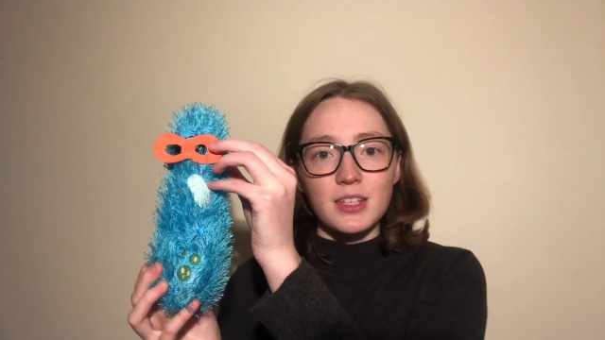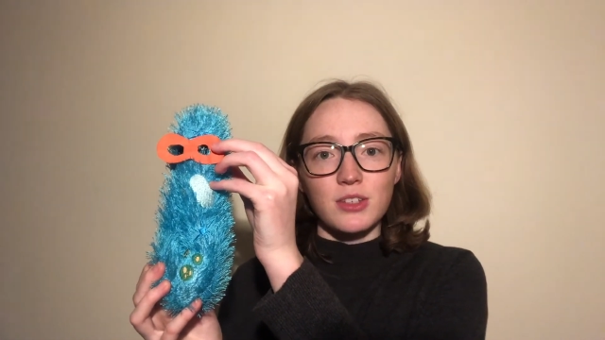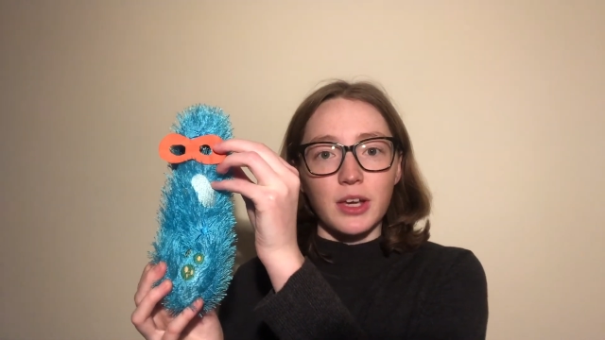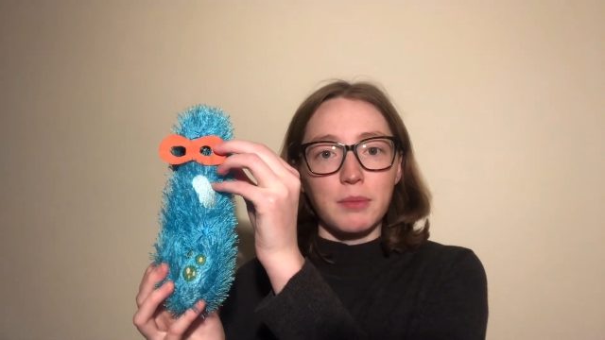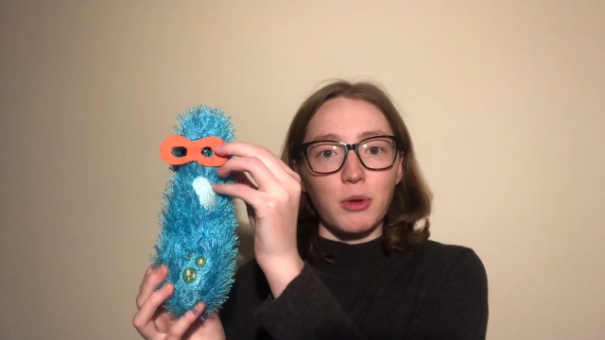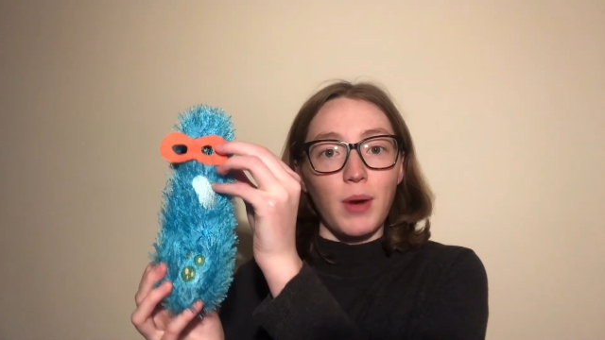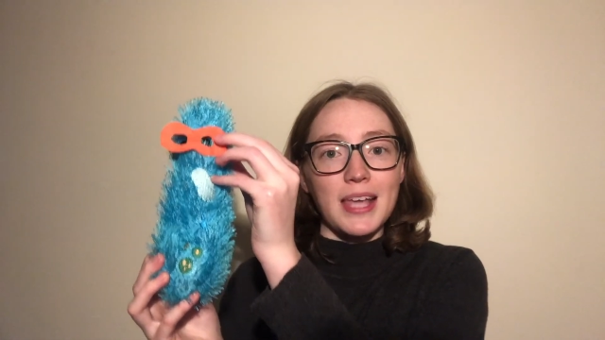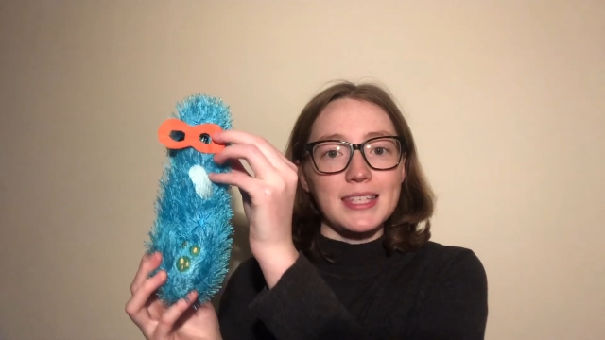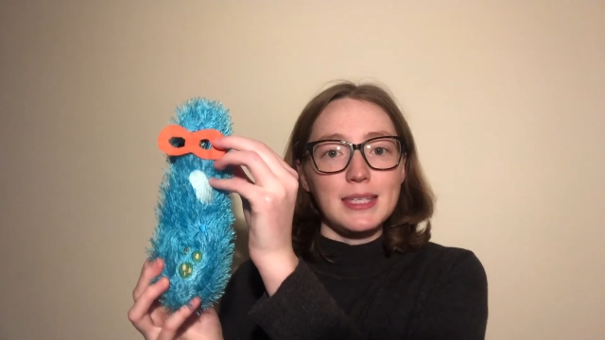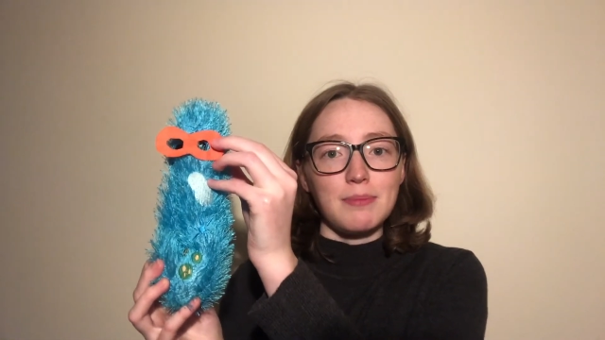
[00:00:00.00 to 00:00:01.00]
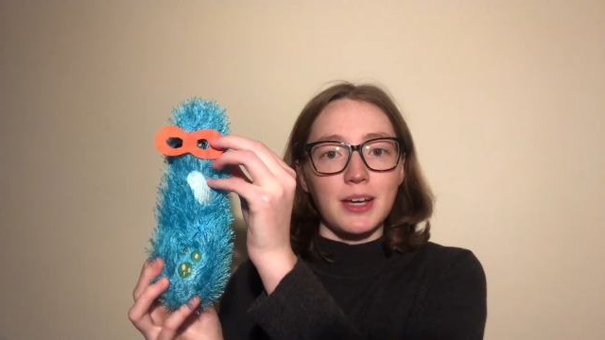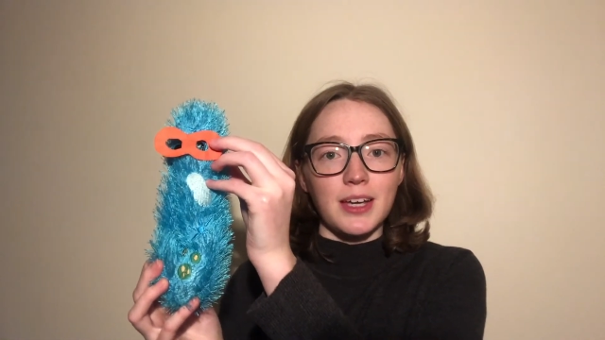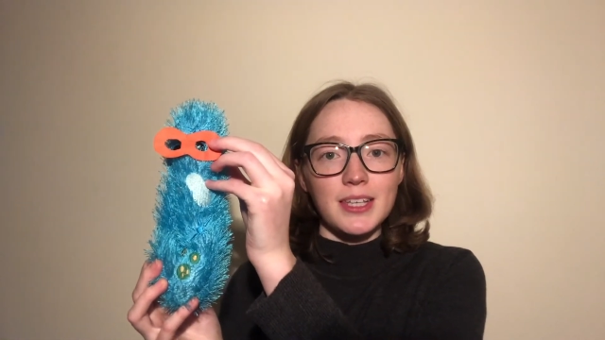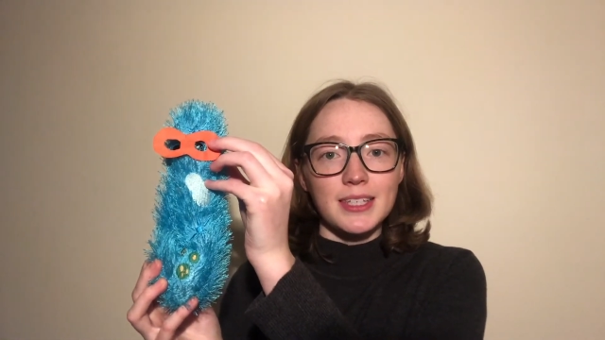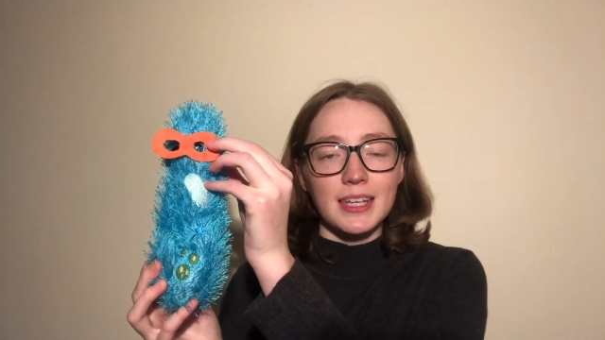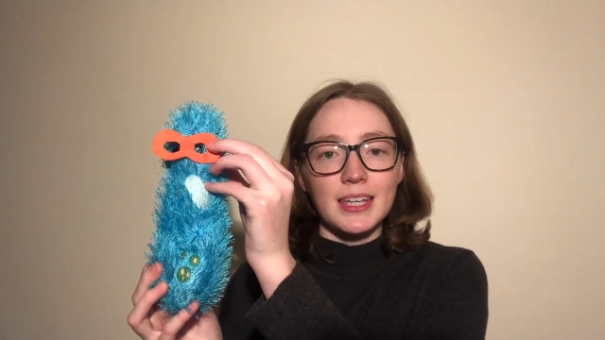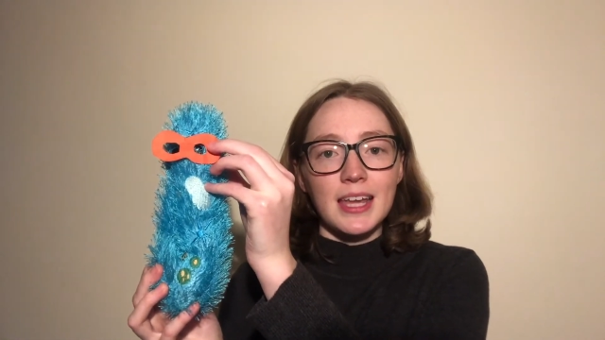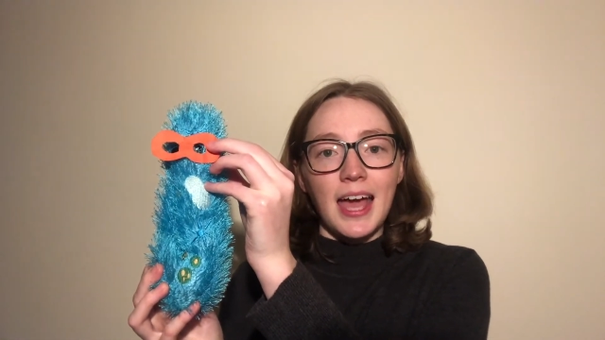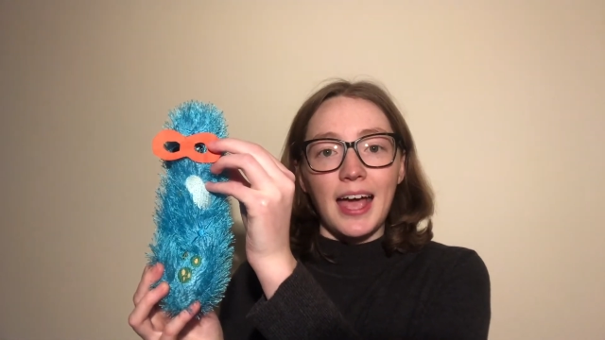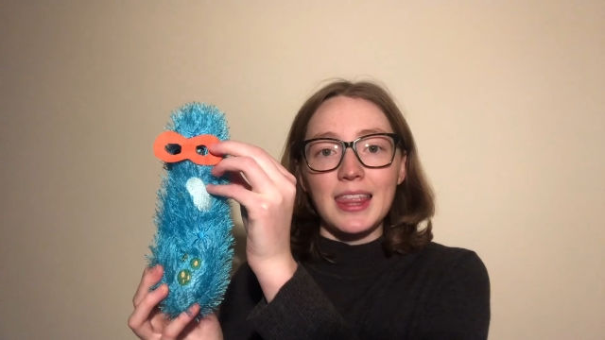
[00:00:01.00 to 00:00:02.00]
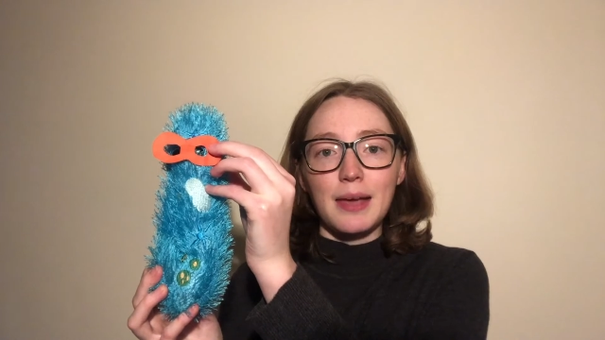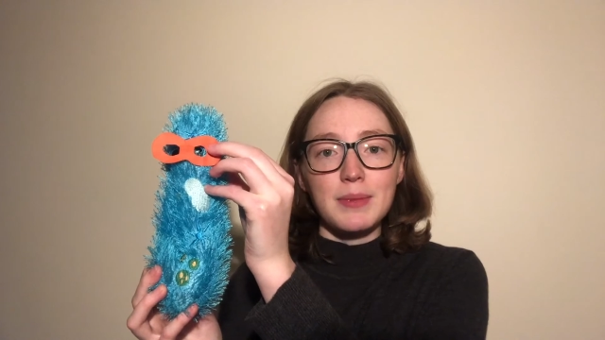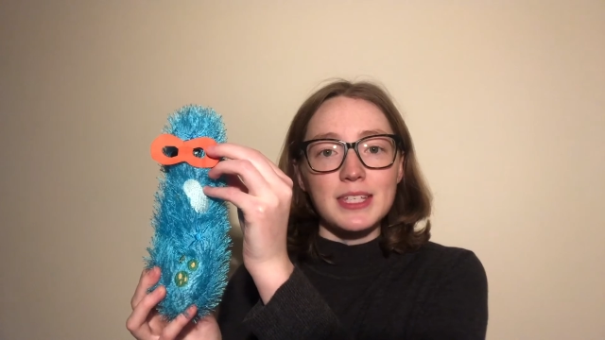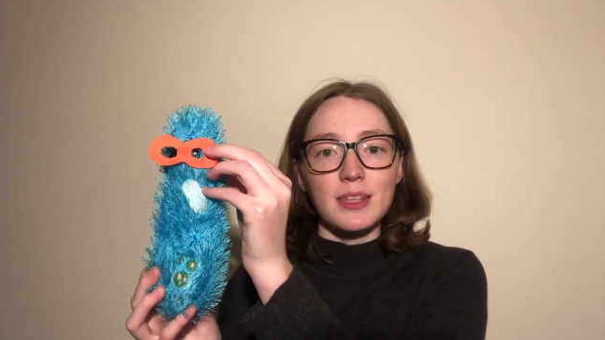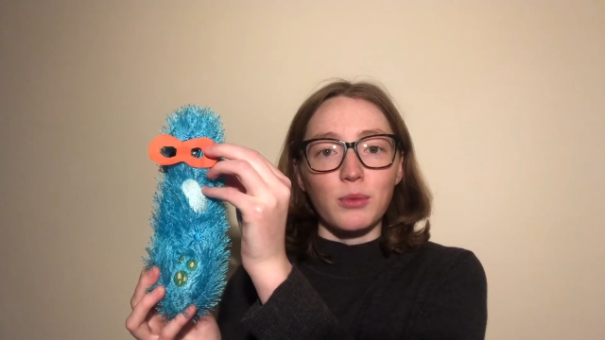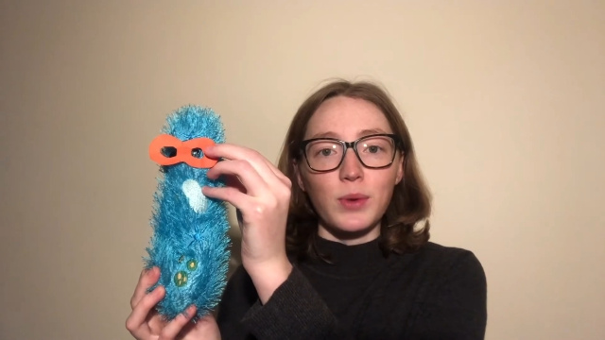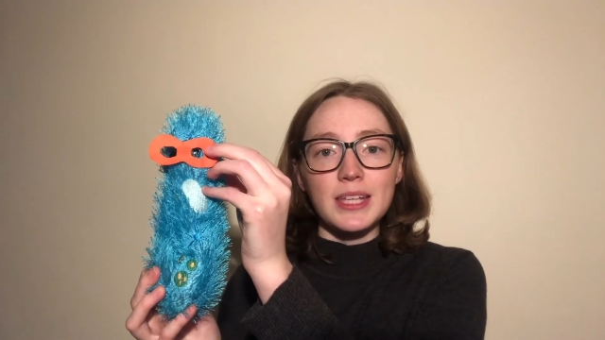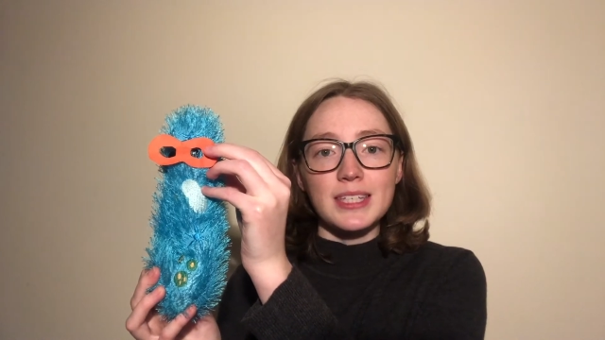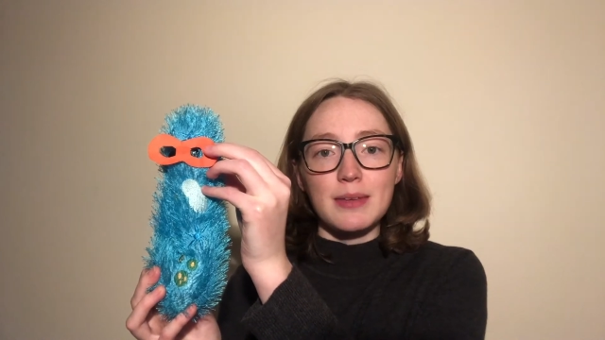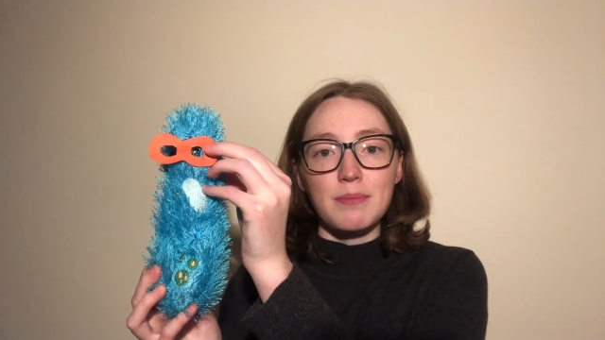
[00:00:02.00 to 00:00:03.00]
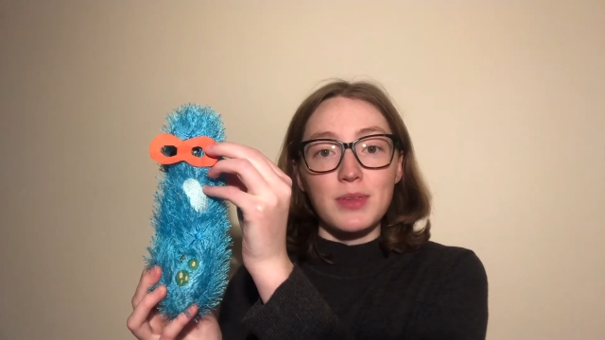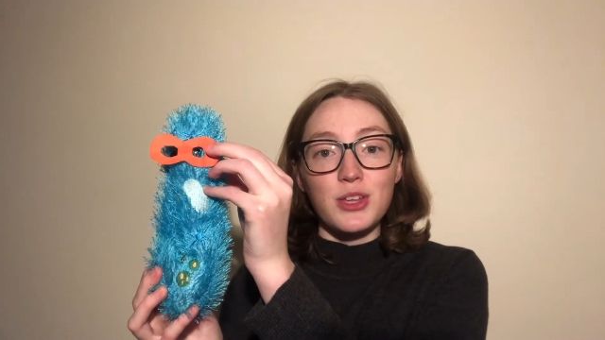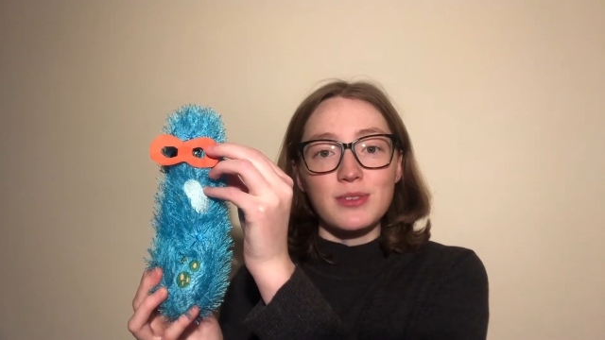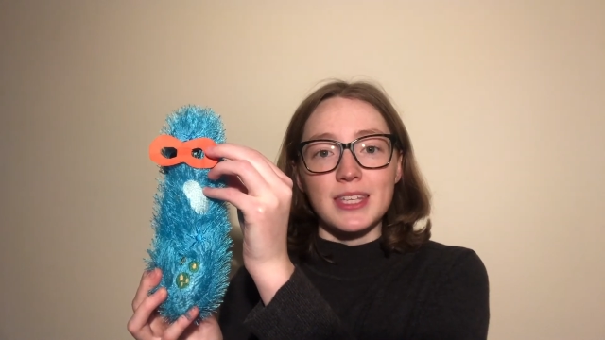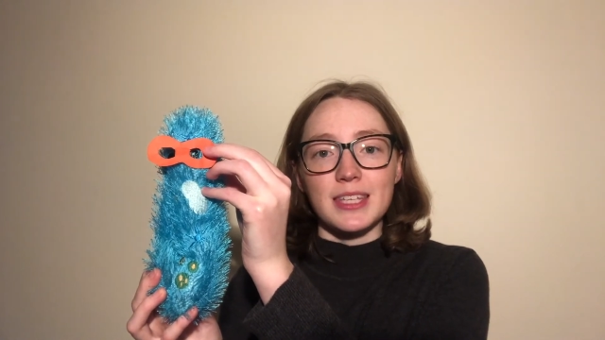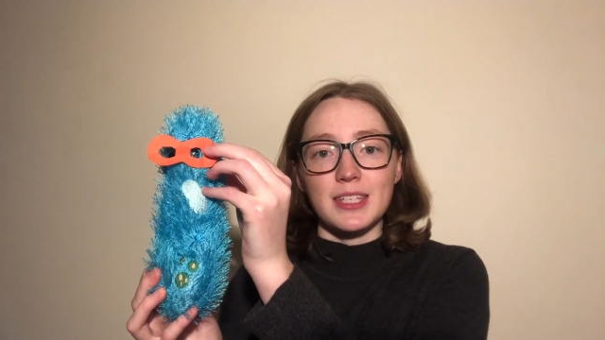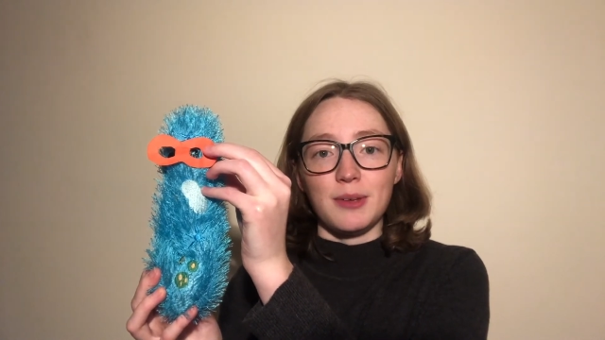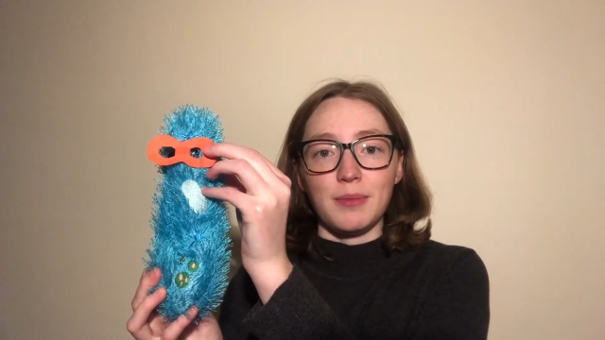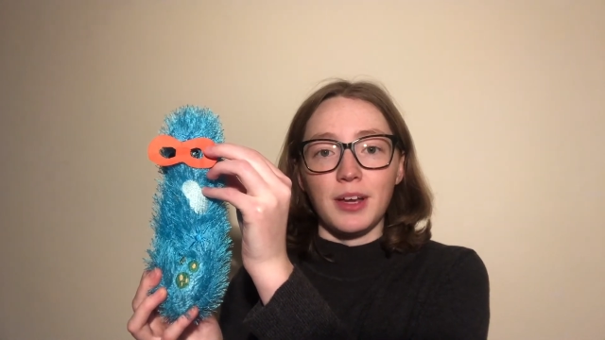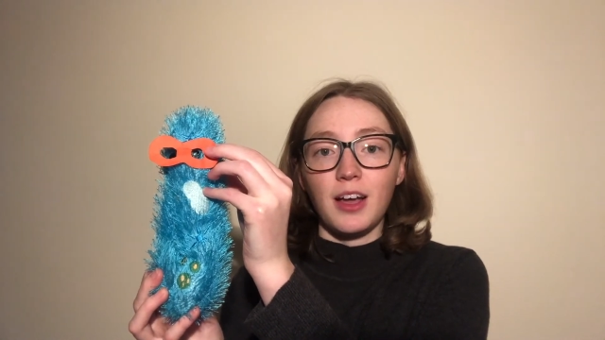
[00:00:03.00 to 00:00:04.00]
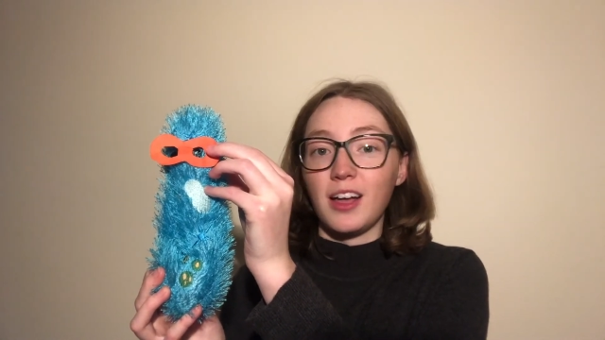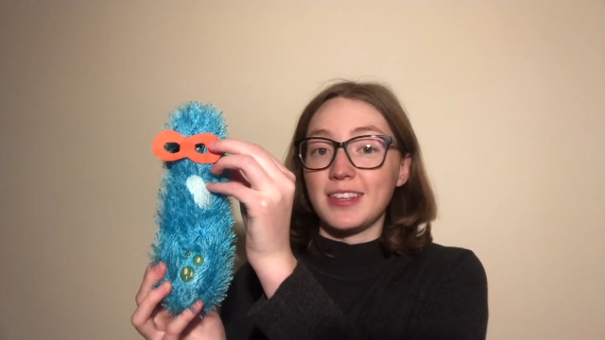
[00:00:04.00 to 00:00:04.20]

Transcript: So Zymo wears this mask, and that means that wheat's immune system